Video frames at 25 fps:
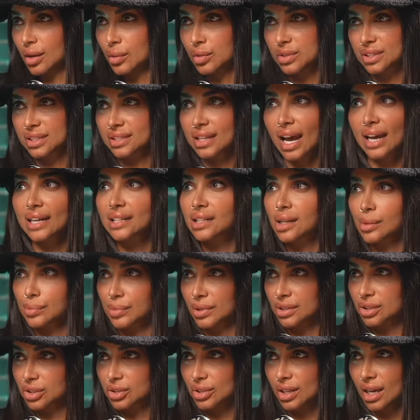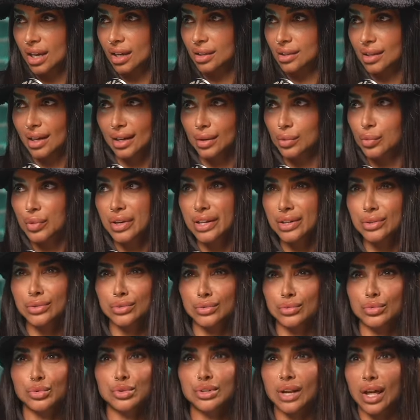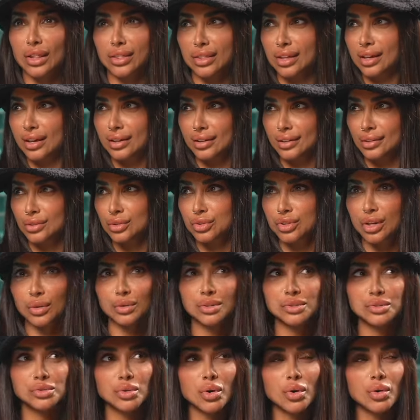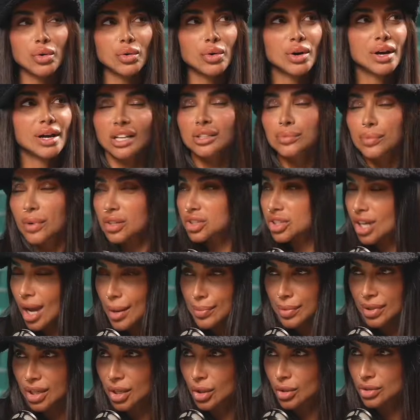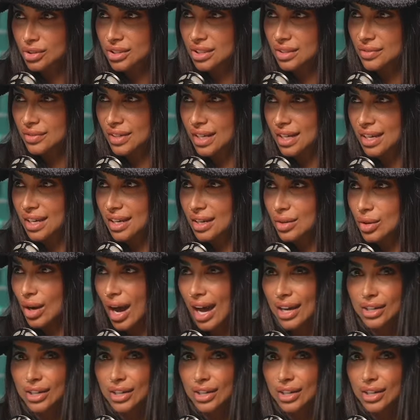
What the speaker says: It was dial-up internet. Like, we knew nothing. There was not much happening on TV.